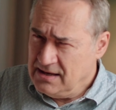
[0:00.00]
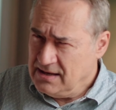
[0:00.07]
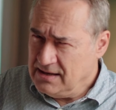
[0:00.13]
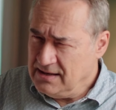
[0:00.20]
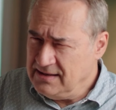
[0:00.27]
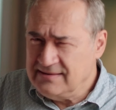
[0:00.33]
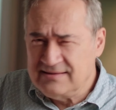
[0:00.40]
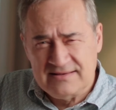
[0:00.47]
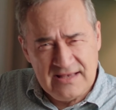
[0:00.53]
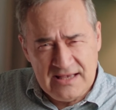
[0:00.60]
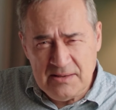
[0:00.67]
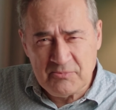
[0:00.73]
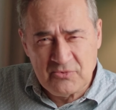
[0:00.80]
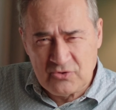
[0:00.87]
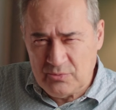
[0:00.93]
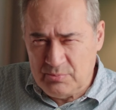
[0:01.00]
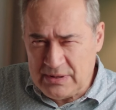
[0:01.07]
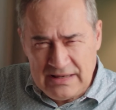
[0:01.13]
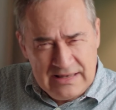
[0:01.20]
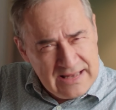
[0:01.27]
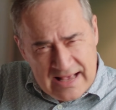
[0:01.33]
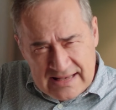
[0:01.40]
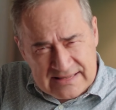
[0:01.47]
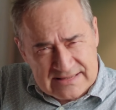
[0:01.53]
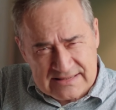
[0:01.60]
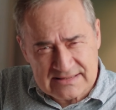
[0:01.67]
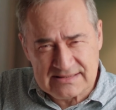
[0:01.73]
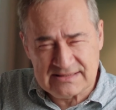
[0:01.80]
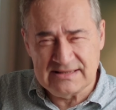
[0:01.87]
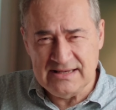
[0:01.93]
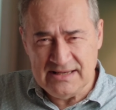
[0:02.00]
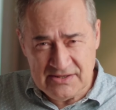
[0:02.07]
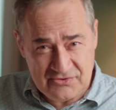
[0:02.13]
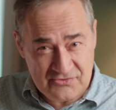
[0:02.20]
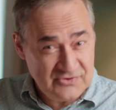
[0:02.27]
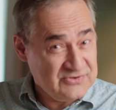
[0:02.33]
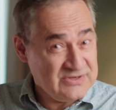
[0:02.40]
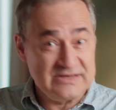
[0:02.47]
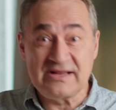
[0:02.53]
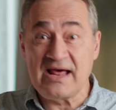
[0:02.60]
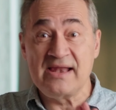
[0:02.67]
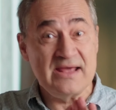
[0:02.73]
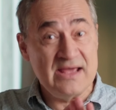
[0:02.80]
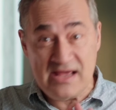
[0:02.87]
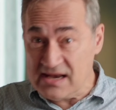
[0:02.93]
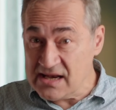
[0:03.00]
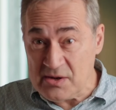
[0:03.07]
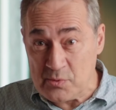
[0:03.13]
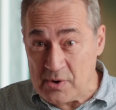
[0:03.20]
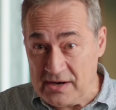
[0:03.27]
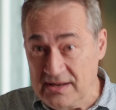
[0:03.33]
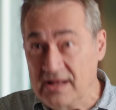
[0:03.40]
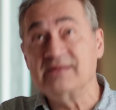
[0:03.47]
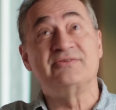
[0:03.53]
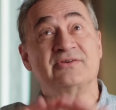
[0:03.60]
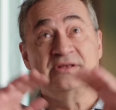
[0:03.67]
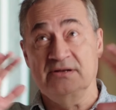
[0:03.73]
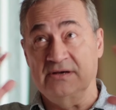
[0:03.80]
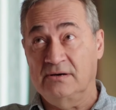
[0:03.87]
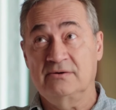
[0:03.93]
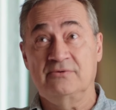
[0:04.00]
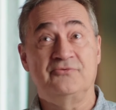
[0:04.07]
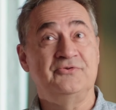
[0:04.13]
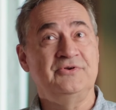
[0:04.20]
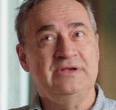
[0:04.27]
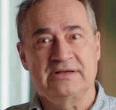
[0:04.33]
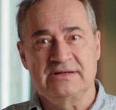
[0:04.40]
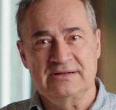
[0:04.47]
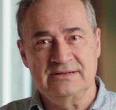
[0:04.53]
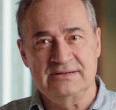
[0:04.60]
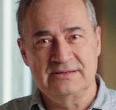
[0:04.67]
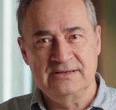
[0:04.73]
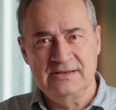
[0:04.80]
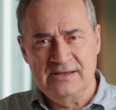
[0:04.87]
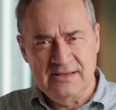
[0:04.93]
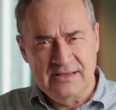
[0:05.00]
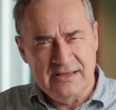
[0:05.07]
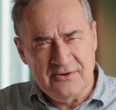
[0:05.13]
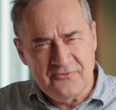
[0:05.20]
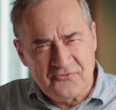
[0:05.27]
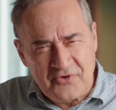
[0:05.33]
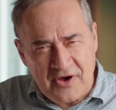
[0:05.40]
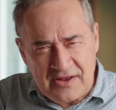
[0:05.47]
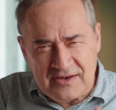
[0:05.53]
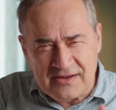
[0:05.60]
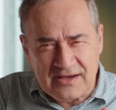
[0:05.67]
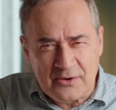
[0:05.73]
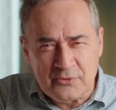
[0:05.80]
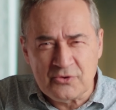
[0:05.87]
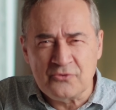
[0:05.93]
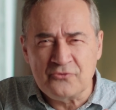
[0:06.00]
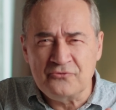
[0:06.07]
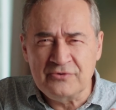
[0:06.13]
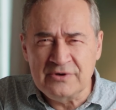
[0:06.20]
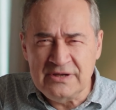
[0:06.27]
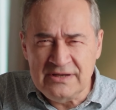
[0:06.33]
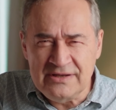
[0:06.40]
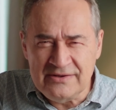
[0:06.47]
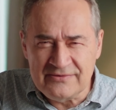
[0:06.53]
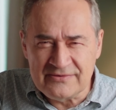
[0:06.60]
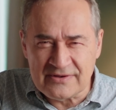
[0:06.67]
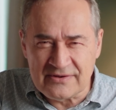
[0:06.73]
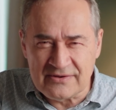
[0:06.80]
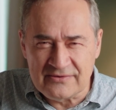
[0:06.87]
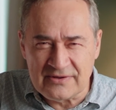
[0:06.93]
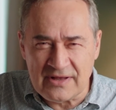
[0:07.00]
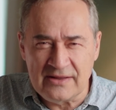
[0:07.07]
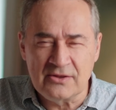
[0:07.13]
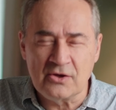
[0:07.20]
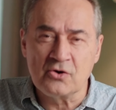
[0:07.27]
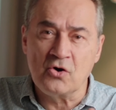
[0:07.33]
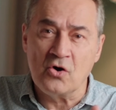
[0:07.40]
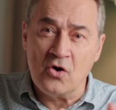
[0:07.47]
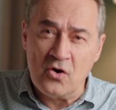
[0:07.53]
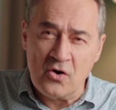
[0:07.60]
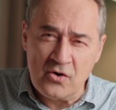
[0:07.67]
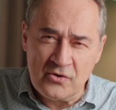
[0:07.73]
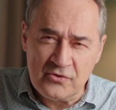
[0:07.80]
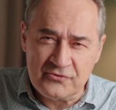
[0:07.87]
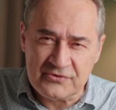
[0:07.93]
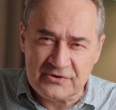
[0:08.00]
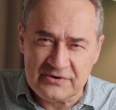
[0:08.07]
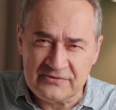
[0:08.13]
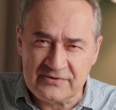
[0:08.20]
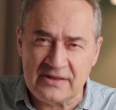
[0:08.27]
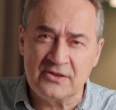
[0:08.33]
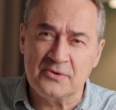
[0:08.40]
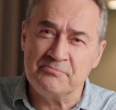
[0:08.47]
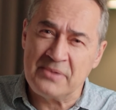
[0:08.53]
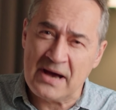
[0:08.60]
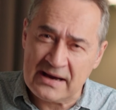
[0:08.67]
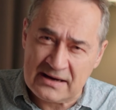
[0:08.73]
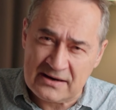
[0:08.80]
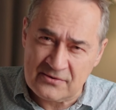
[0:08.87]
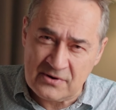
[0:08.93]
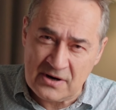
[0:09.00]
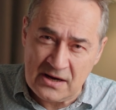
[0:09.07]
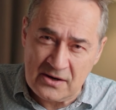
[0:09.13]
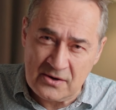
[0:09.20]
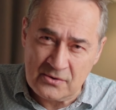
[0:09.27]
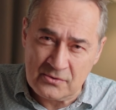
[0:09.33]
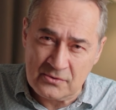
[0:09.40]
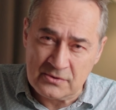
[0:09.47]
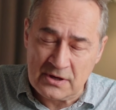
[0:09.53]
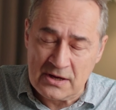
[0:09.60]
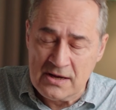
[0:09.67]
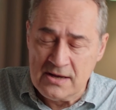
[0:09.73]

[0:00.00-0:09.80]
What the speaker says: He seemed to be less interested than anyone else in our field in finding out the reasons and the causes and the background